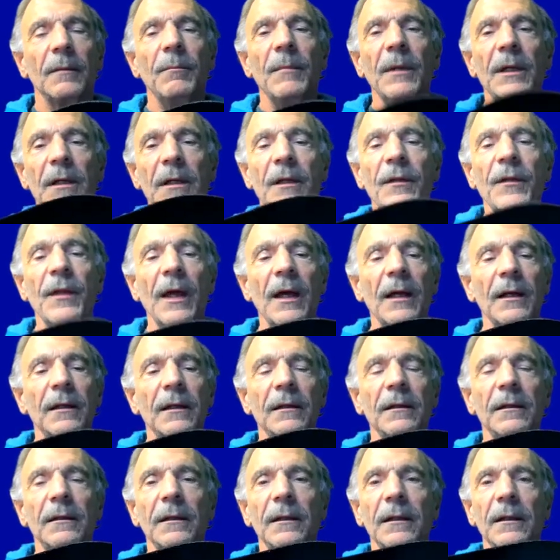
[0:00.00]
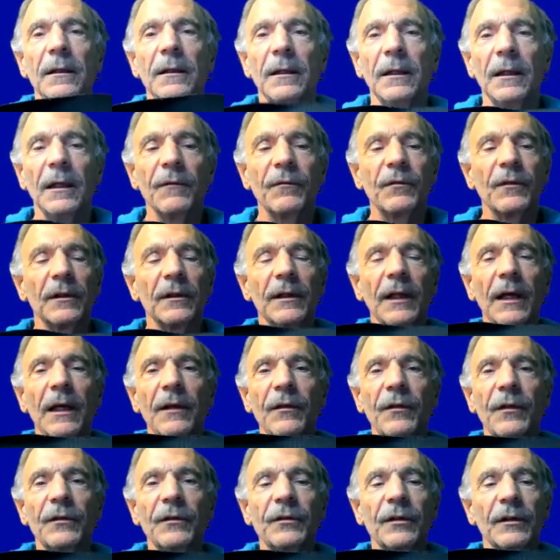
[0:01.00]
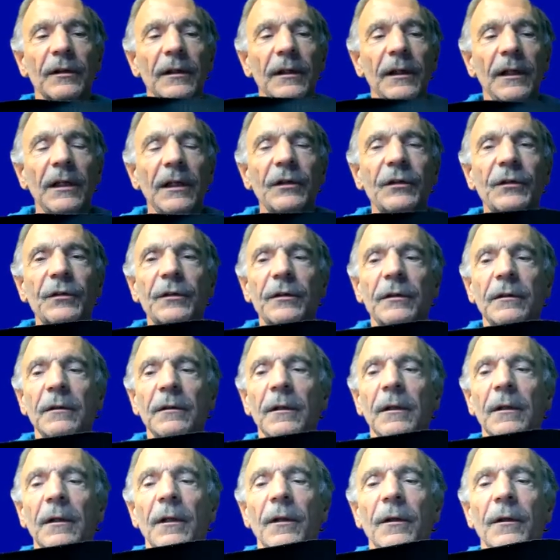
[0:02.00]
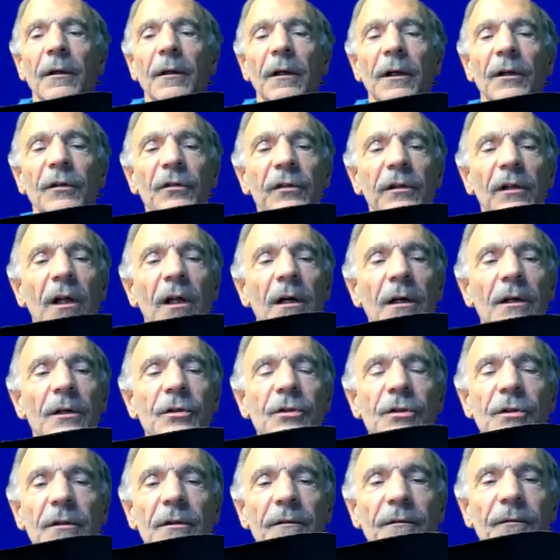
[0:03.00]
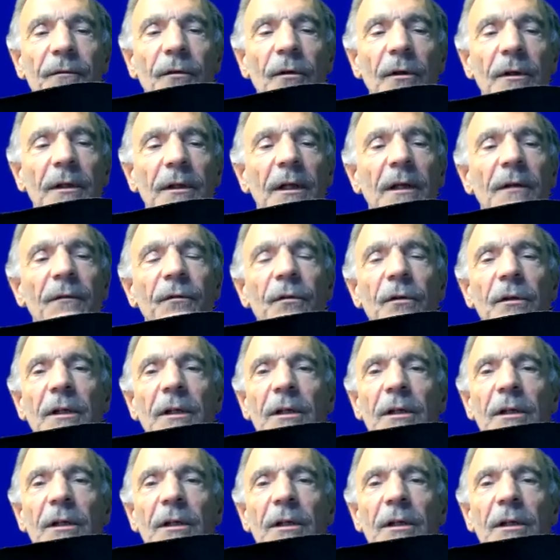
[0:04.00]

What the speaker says: meaning that if the length is at least as long as your foot, if you